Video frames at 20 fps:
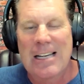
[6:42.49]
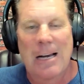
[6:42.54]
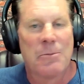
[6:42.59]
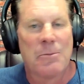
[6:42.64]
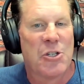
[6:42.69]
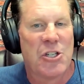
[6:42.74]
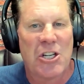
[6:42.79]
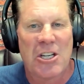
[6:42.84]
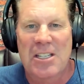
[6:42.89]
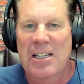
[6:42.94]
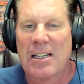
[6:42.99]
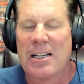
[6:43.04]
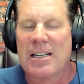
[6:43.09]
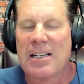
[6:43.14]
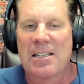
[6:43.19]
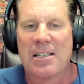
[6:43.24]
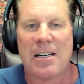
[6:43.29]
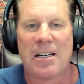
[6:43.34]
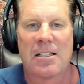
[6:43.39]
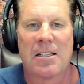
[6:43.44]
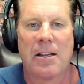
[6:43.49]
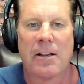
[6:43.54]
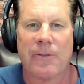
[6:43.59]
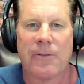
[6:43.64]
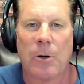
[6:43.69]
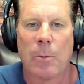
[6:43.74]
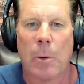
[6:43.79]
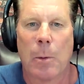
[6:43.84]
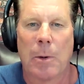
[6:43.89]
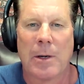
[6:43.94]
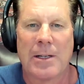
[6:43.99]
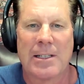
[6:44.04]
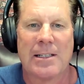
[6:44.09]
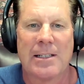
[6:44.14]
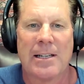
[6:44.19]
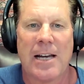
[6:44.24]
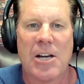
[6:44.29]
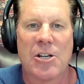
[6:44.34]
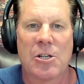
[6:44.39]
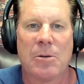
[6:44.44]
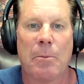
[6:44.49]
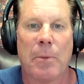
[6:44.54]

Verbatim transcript: I'm just going to stick to the verbal presentation.